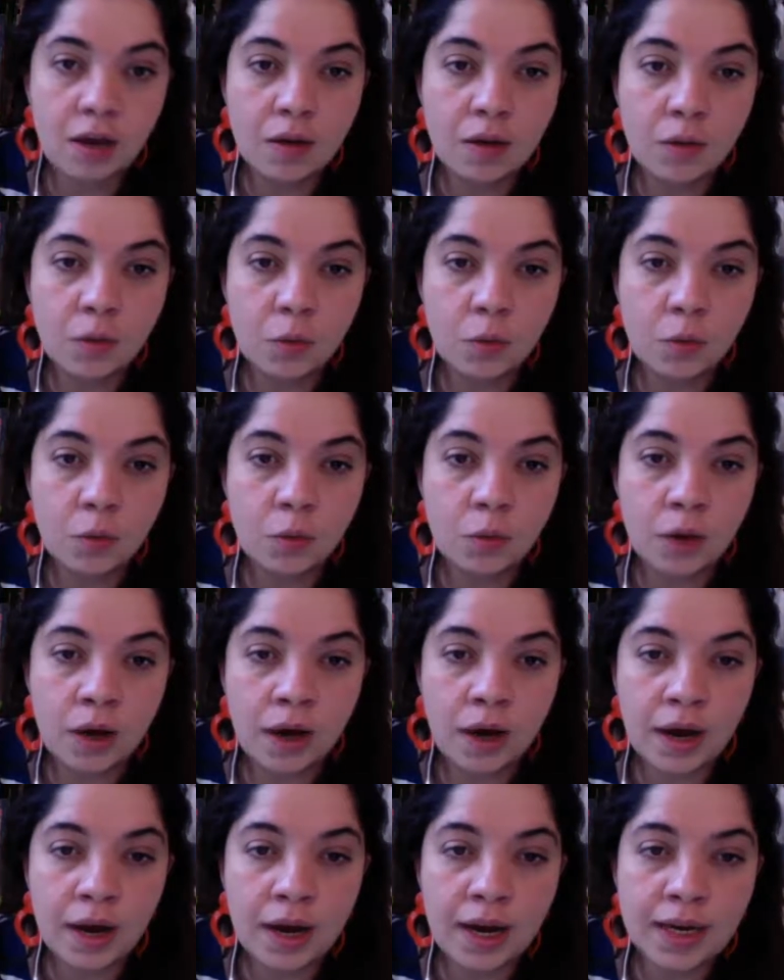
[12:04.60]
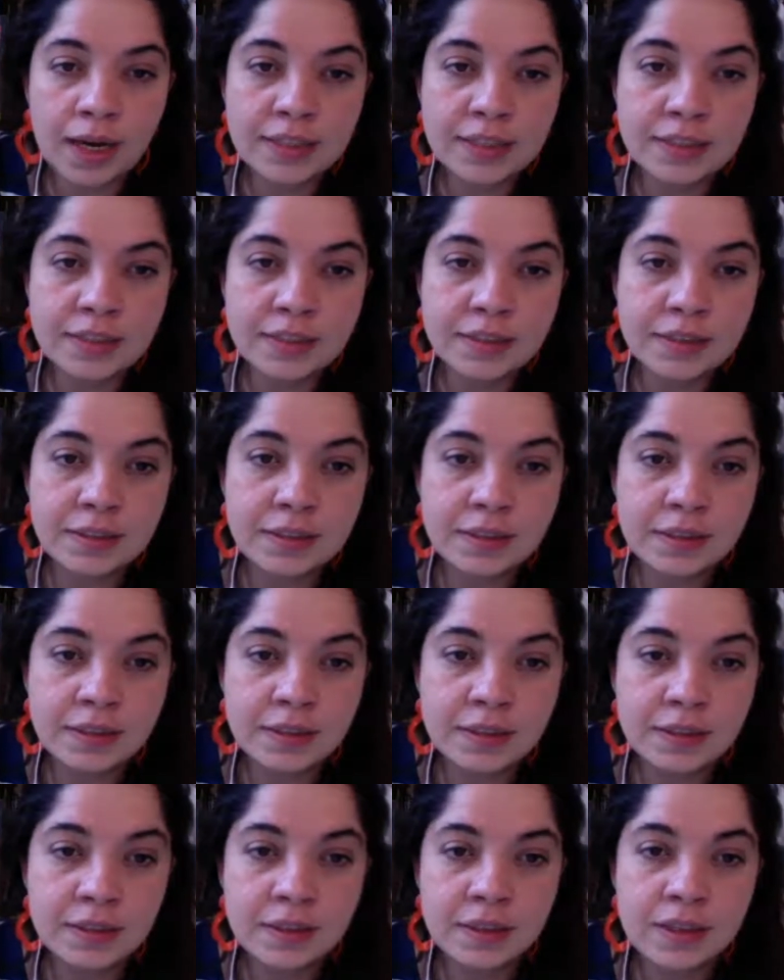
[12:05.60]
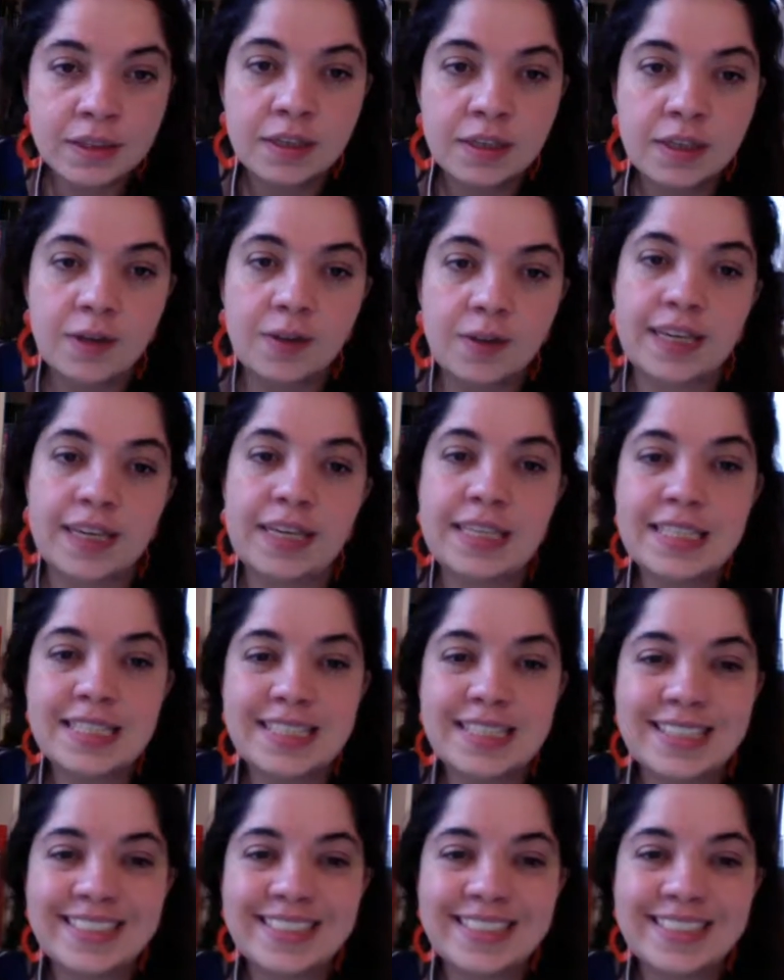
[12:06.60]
What? Look at this.